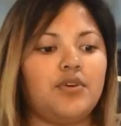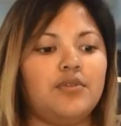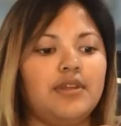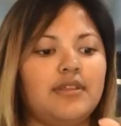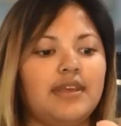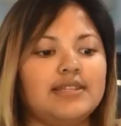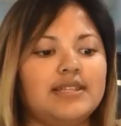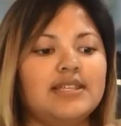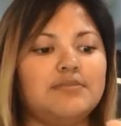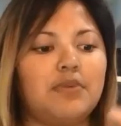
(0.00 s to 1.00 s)
the only thing is
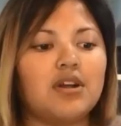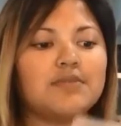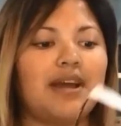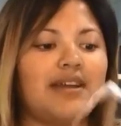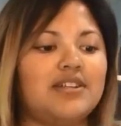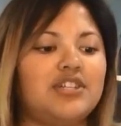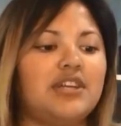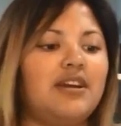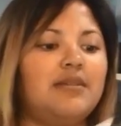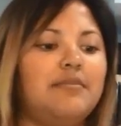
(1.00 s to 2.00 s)
these box packaging
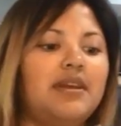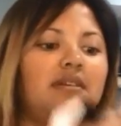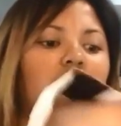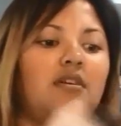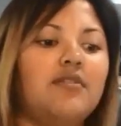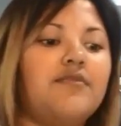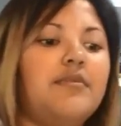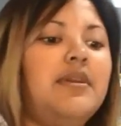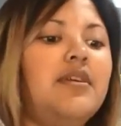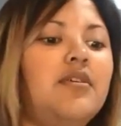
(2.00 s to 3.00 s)
kind of make it hard for
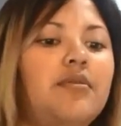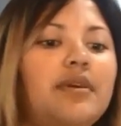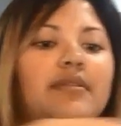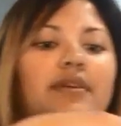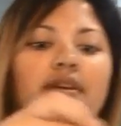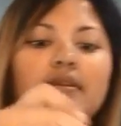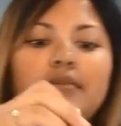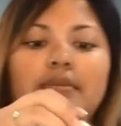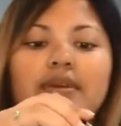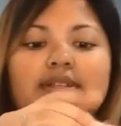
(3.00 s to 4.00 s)
me to go in there,
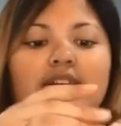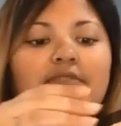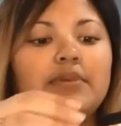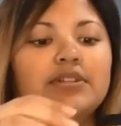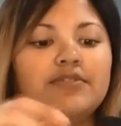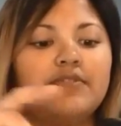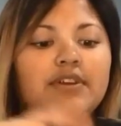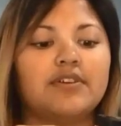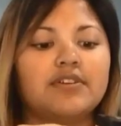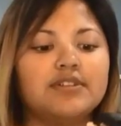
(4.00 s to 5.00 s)
maybe because I have pudgy
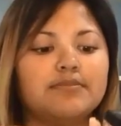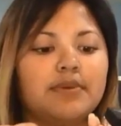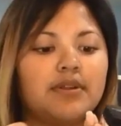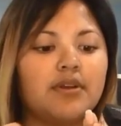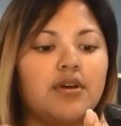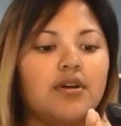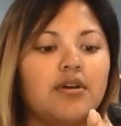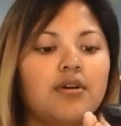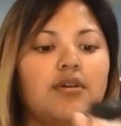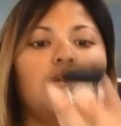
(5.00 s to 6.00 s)
fingers, but
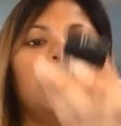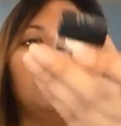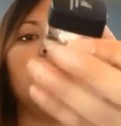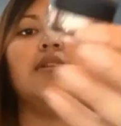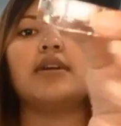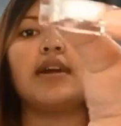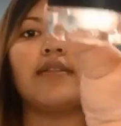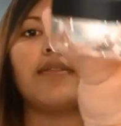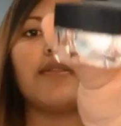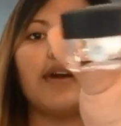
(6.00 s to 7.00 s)
look at
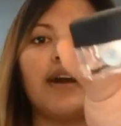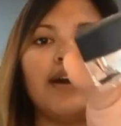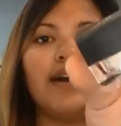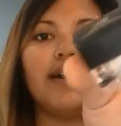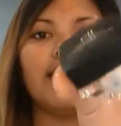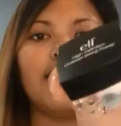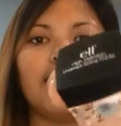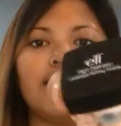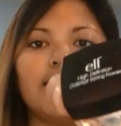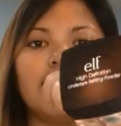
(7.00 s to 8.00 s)

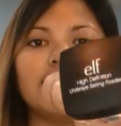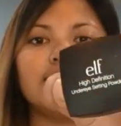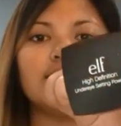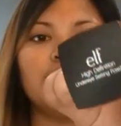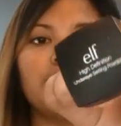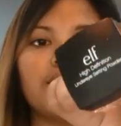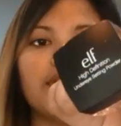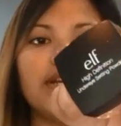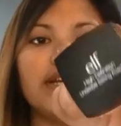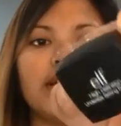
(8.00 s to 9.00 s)
that. That's so
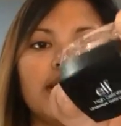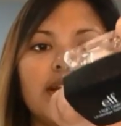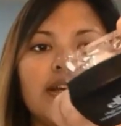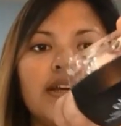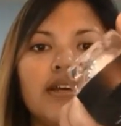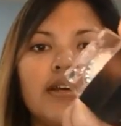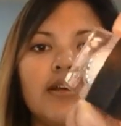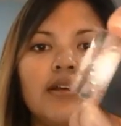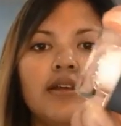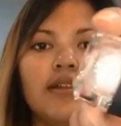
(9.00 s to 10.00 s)
pretty.
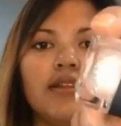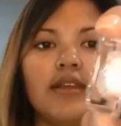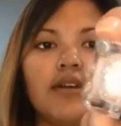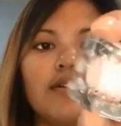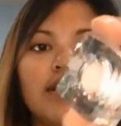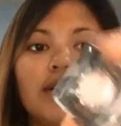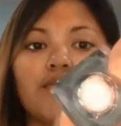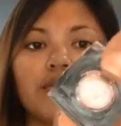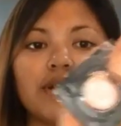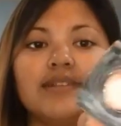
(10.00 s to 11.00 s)
They're like
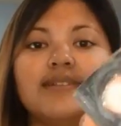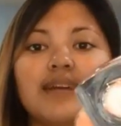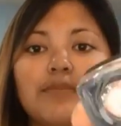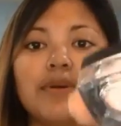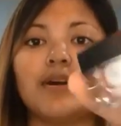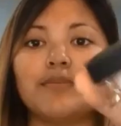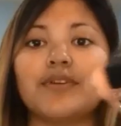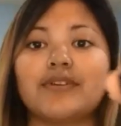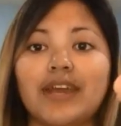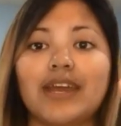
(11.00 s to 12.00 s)
really stepping up
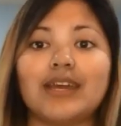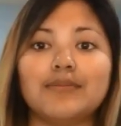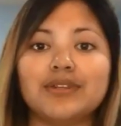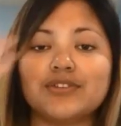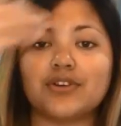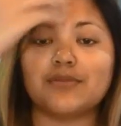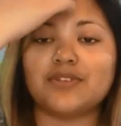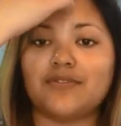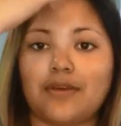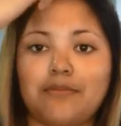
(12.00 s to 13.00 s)
their game in
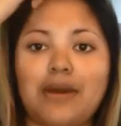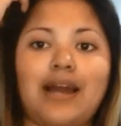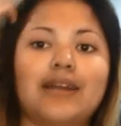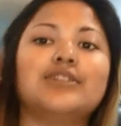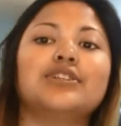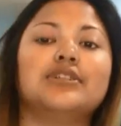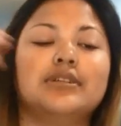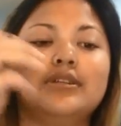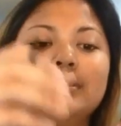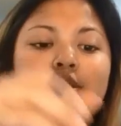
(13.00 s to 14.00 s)
terms of like
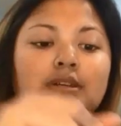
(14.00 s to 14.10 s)
packaging